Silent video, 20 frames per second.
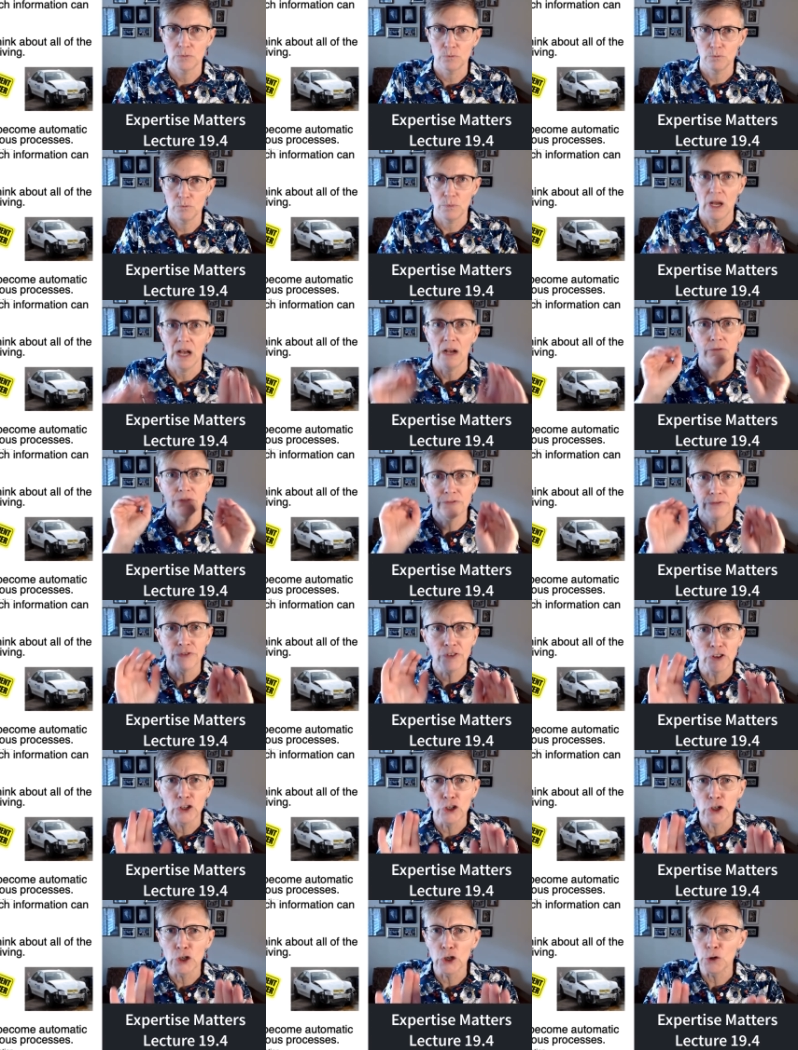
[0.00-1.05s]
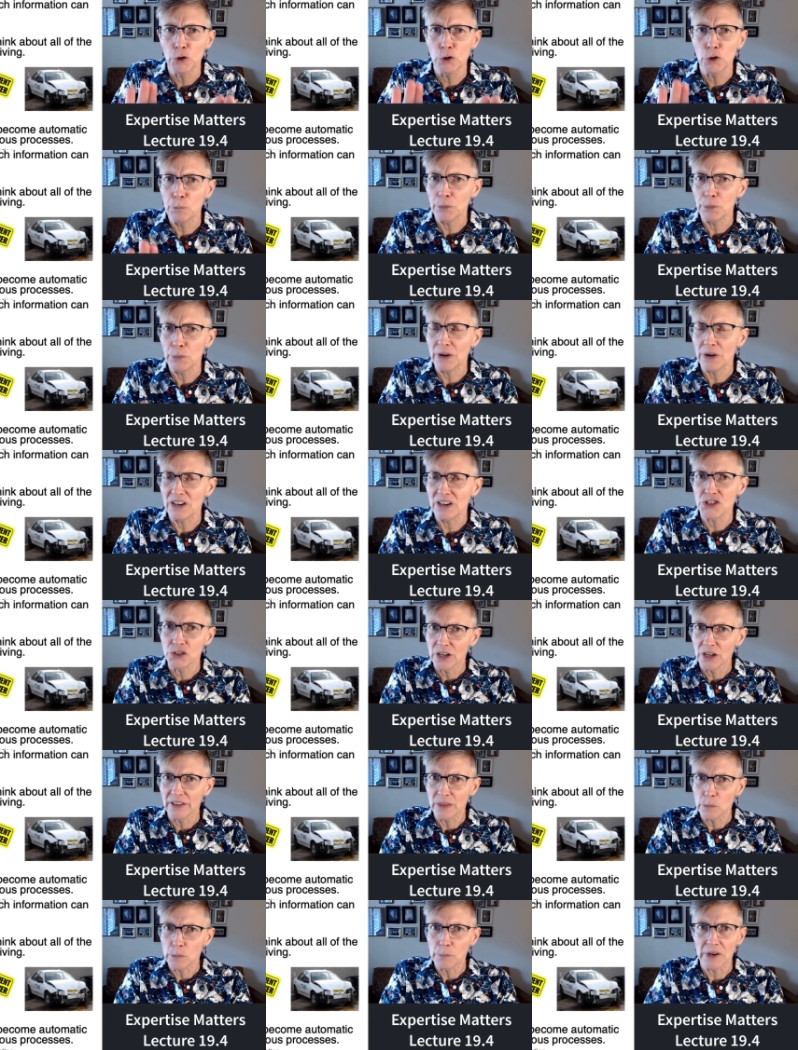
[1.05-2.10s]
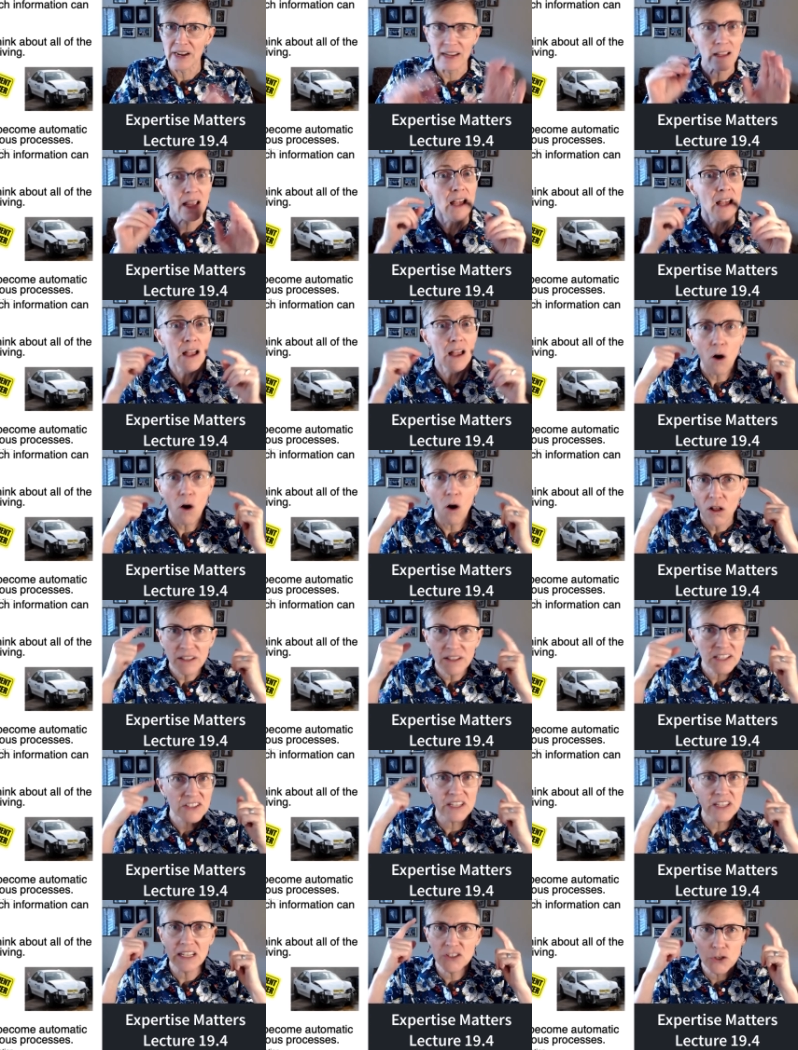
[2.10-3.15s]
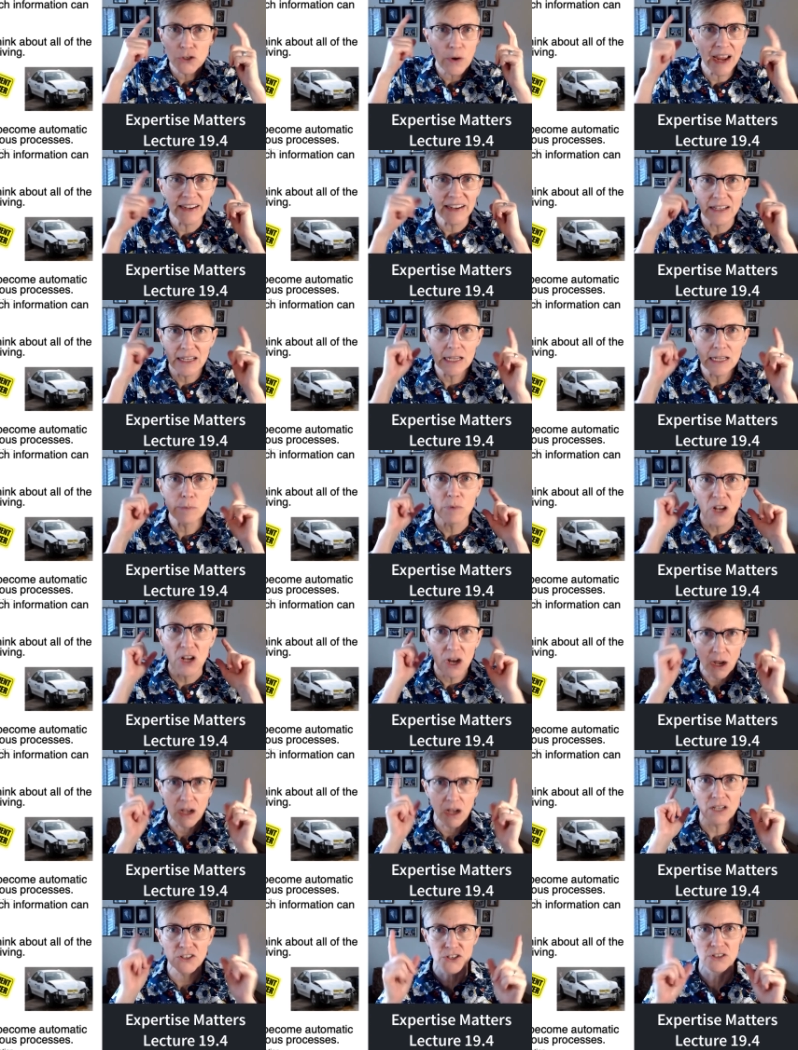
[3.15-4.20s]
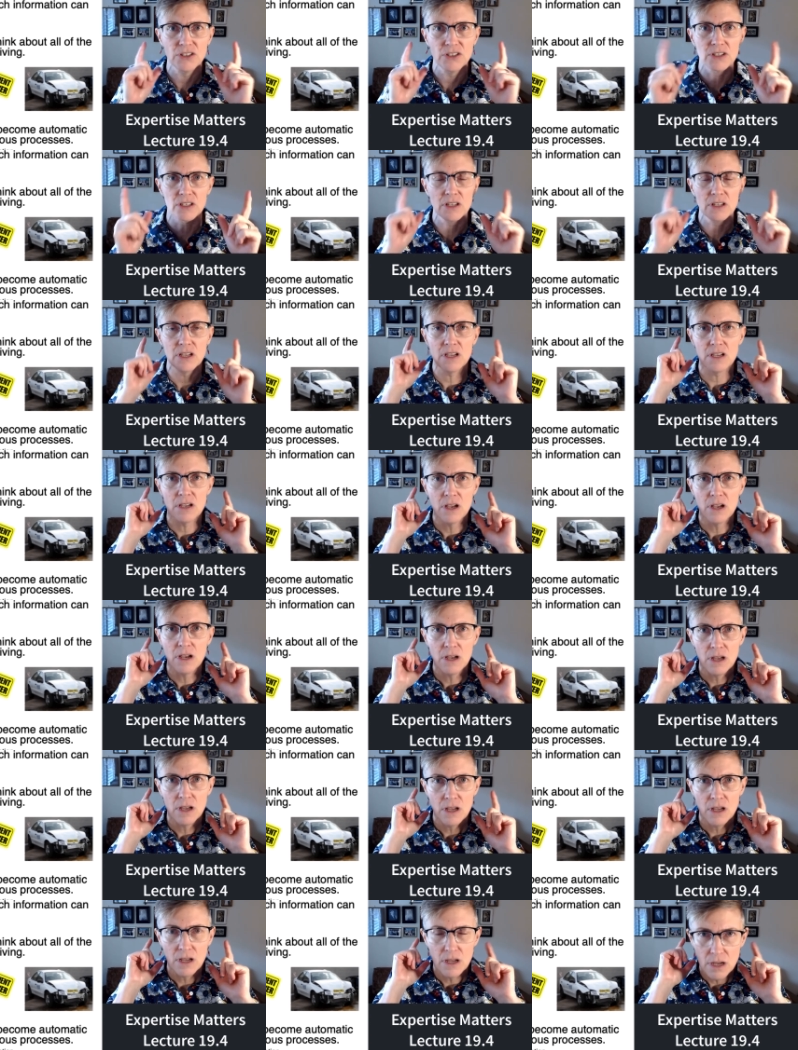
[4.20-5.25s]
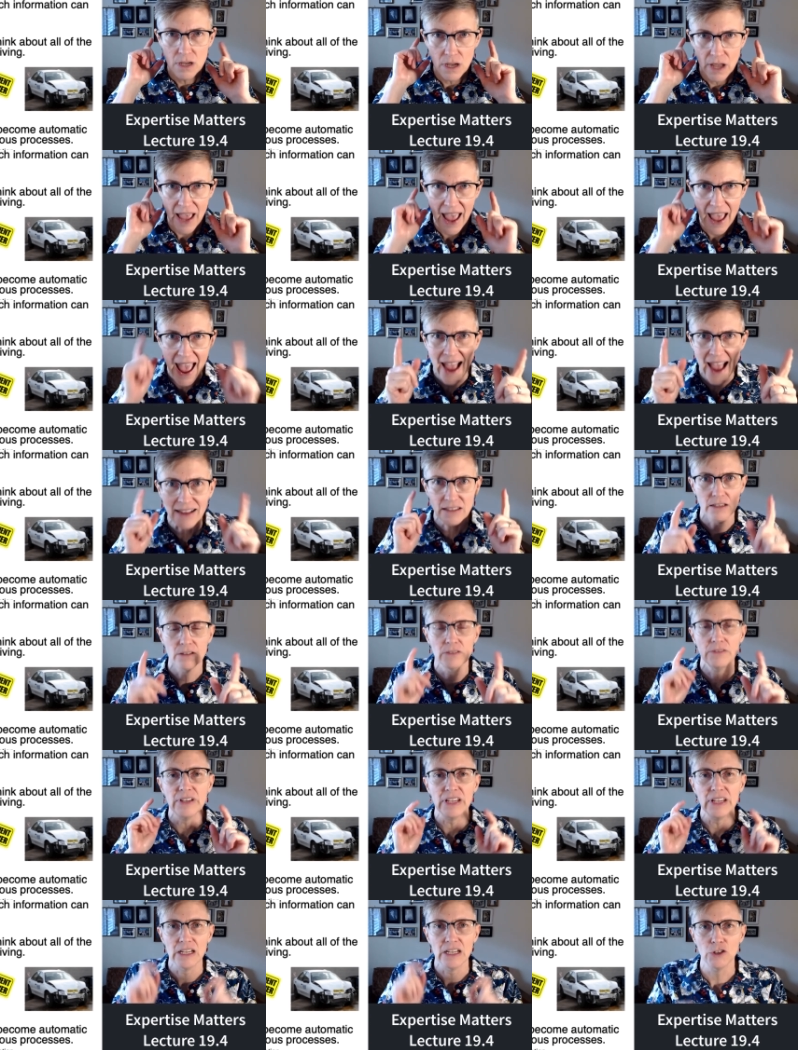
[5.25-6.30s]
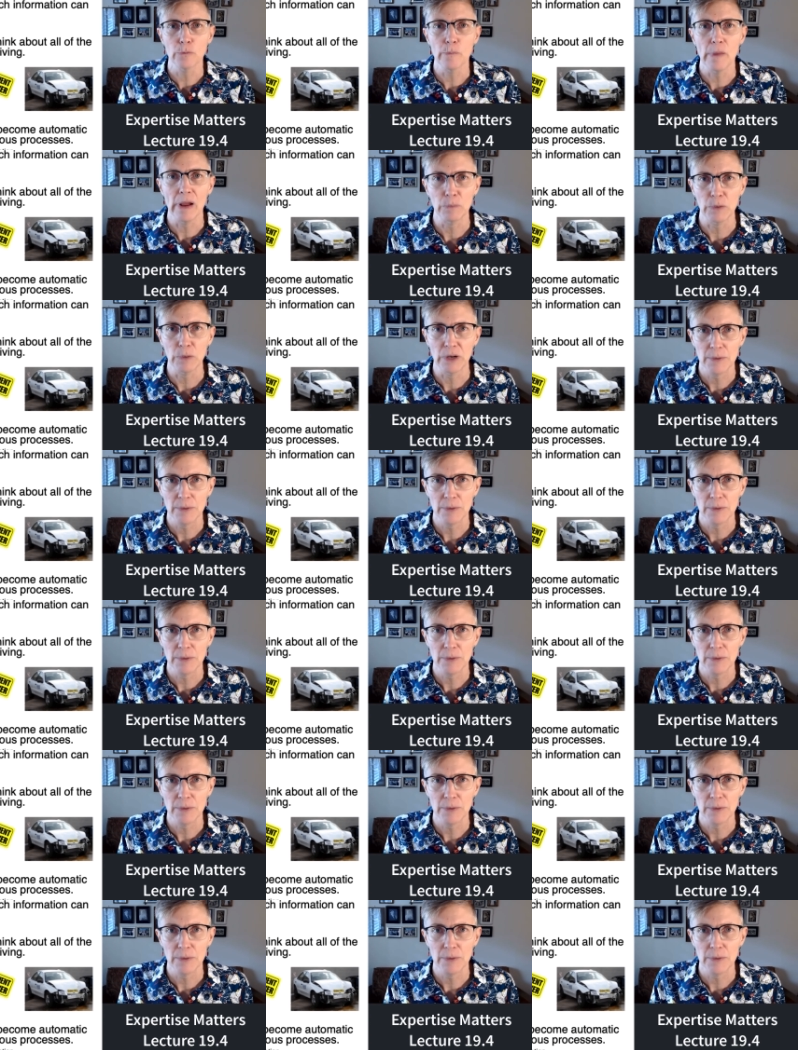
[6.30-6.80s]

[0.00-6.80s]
A firm pressure on the brake. All these things you had to keep consciously active in your memory.